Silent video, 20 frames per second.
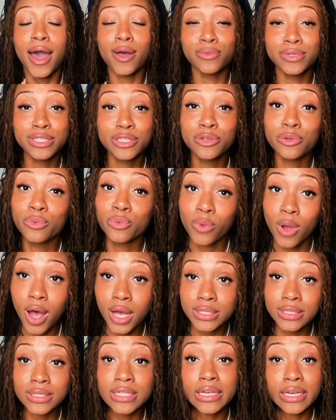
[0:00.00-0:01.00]
I went to
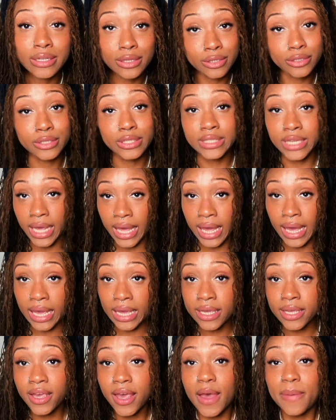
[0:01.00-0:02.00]
Ross the other
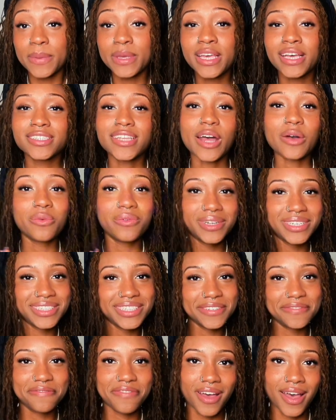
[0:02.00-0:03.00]
day because I wanted
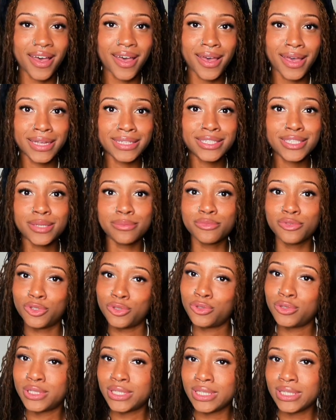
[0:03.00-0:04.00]
to find some
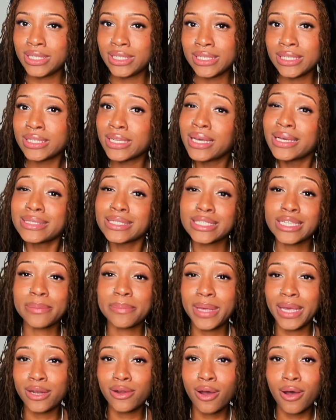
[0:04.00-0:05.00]
Juicy,
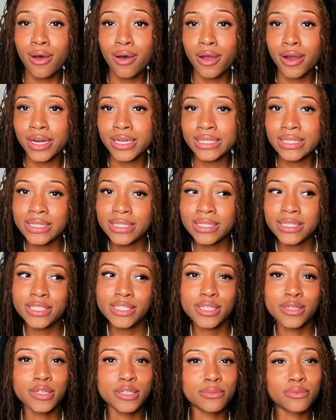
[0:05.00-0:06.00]
some Ed Hardy,
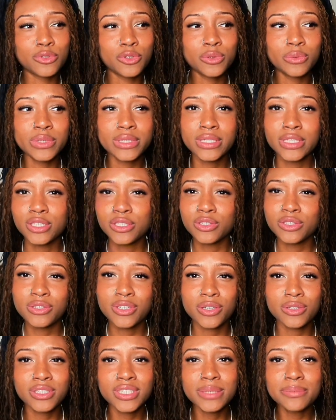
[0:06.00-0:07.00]
some True Religion,
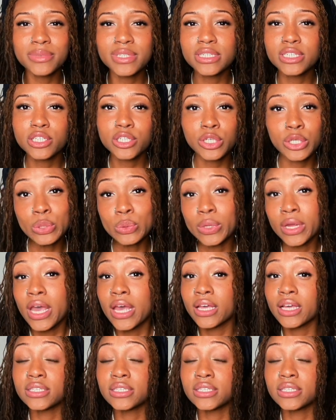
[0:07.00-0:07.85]
you know, something cute.